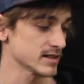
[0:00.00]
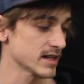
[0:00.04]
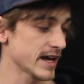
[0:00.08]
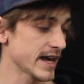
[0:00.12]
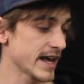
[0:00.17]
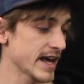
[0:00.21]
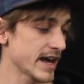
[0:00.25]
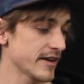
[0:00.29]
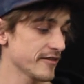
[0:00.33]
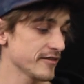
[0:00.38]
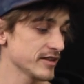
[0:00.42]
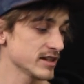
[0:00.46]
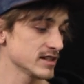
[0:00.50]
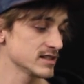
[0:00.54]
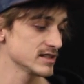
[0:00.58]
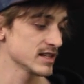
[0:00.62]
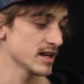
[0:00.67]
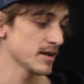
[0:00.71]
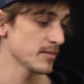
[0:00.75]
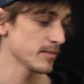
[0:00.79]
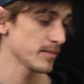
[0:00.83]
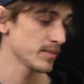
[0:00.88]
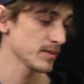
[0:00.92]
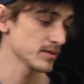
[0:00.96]
I have
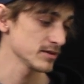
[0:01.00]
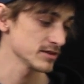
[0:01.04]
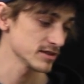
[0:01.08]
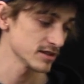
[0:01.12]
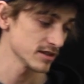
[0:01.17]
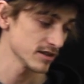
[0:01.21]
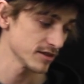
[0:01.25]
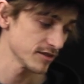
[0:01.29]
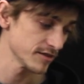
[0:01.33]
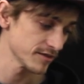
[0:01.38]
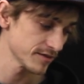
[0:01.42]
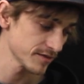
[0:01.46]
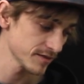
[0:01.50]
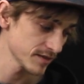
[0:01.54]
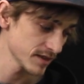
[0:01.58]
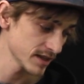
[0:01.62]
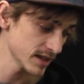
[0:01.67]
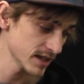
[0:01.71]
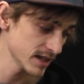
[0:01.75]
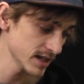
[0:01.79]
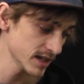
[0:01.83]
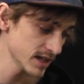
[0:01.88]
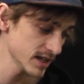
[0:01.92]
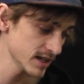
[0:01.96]
examples of
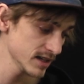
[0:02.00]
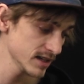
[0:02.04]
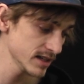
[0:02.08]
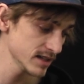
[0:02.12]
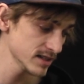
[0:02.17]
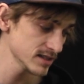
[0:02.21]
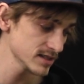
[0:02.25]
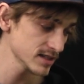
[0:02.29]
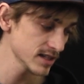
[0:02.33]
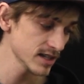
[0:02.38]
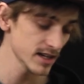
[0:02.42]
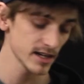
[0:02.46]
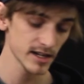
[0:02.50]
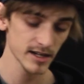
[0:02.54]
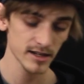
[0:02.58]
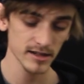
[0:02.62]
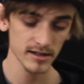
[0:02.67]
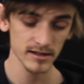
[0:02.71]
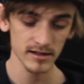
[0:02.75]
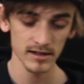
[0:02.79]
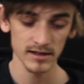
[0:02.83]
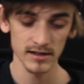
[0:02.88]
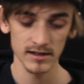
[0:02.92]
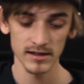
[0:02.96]
Indies
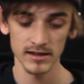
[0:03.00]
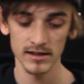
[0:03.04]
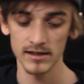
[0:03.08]
here,